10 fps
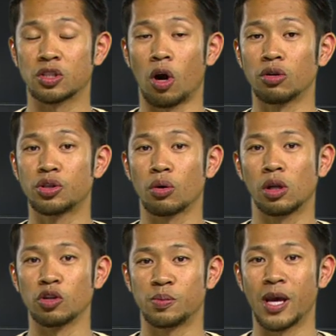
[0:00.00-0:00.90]
is also
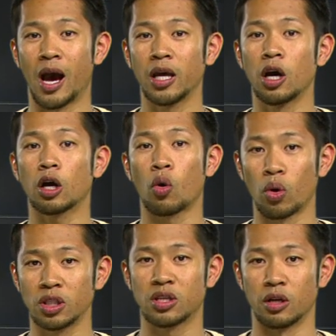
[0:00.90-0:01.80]
close behind,
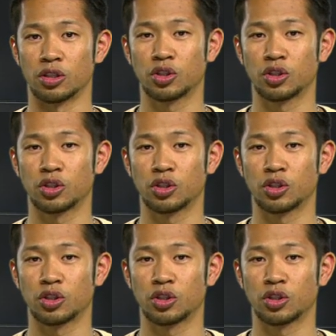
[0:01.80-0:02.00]
according to their